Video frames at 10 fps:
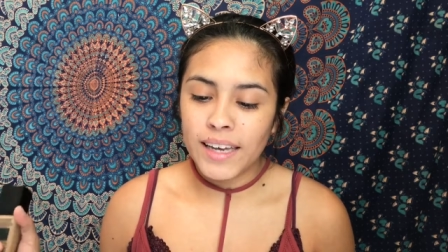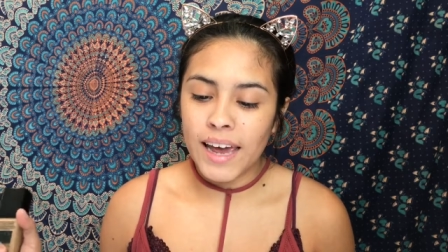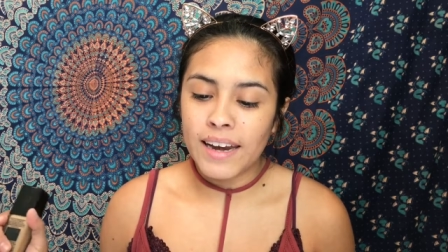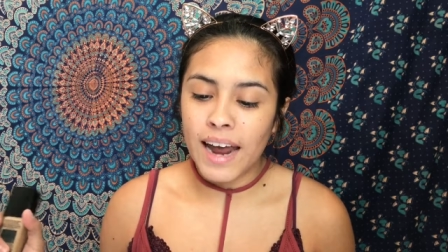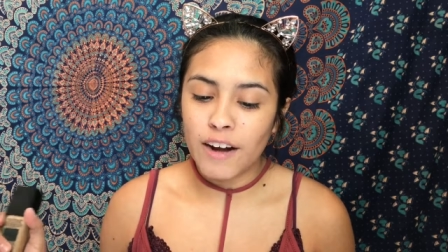
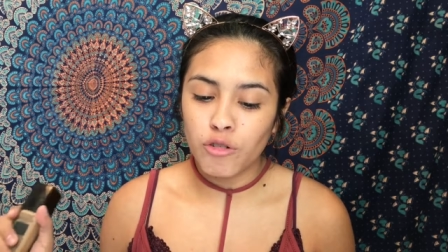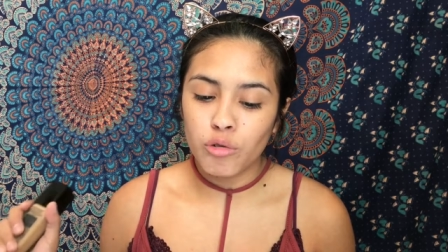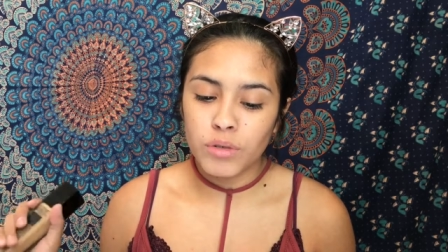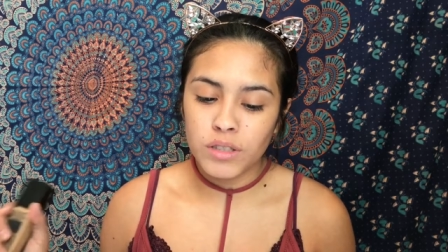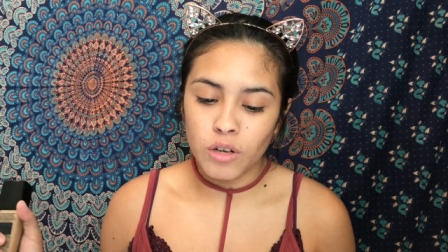yet
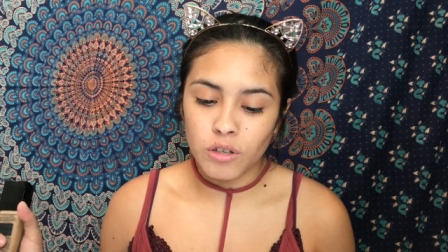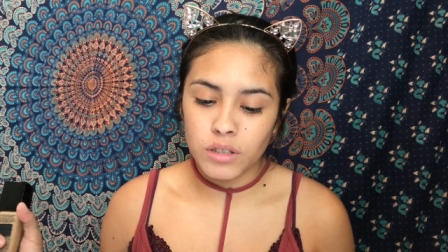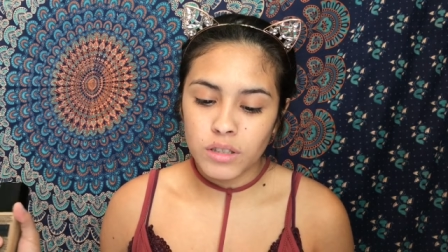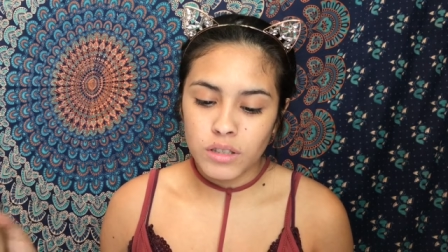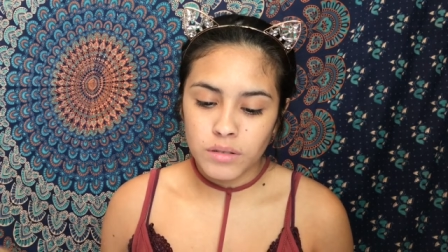natural
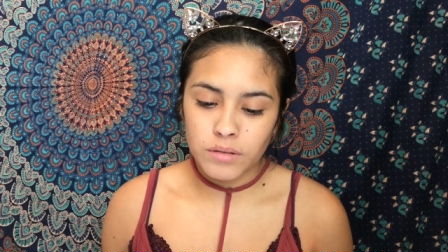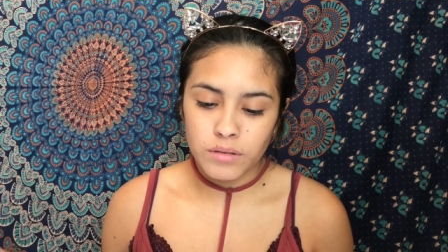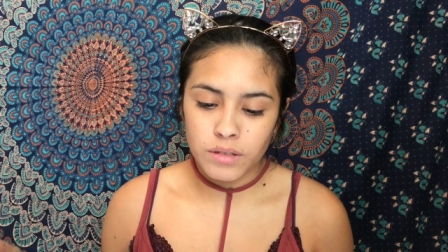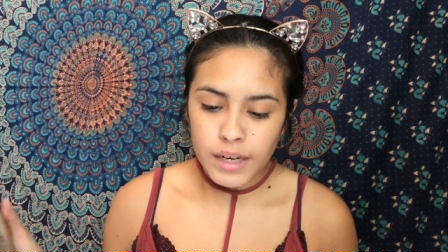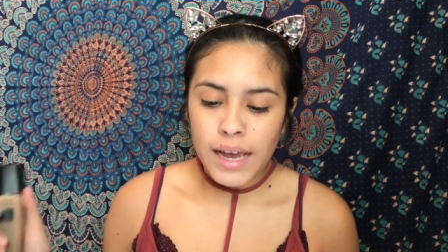results.
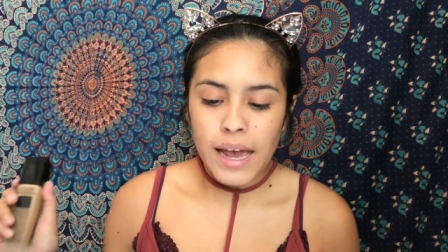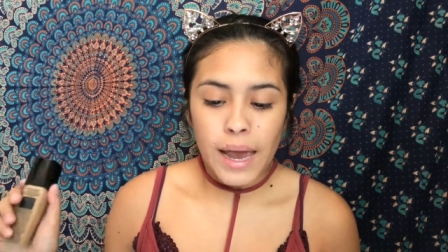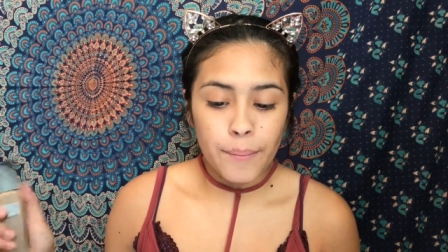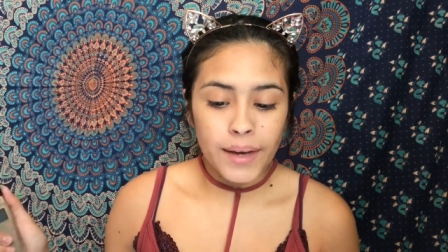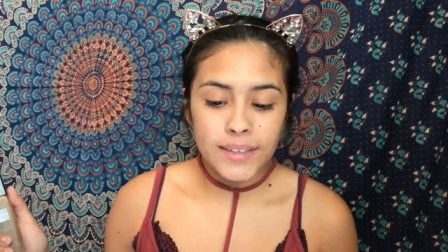
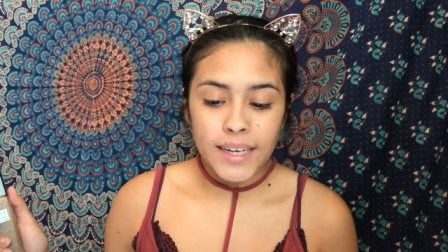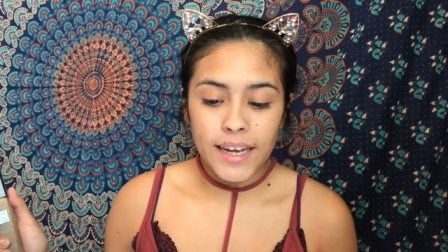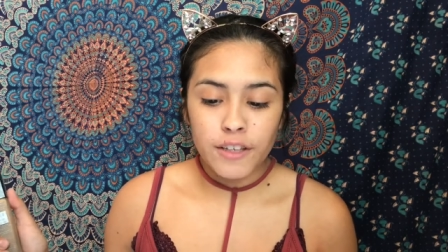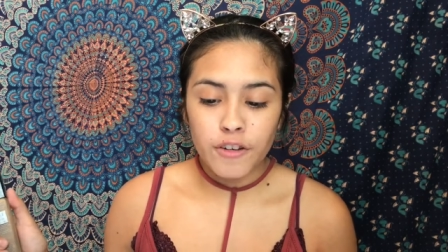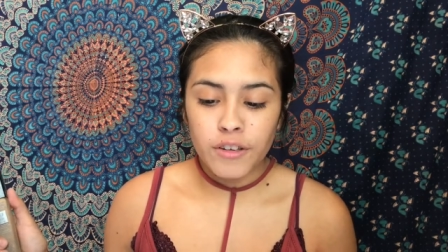It
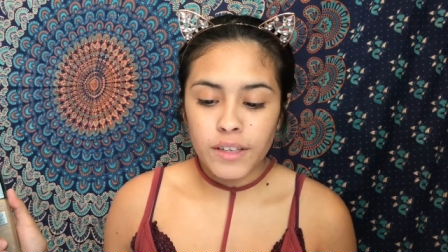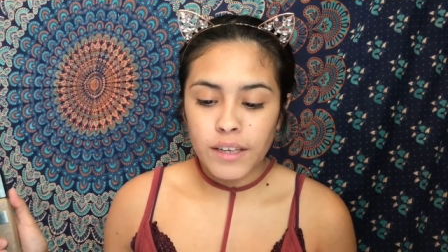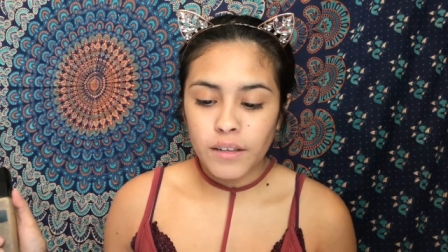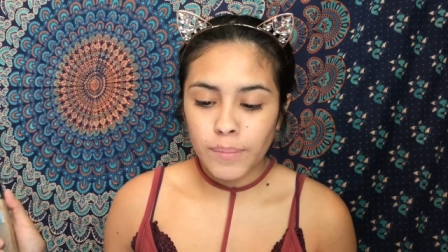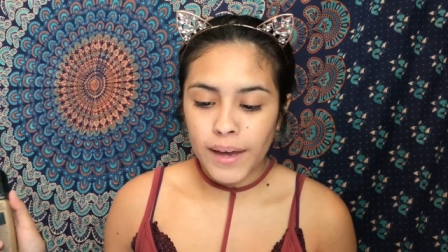maintains your skin's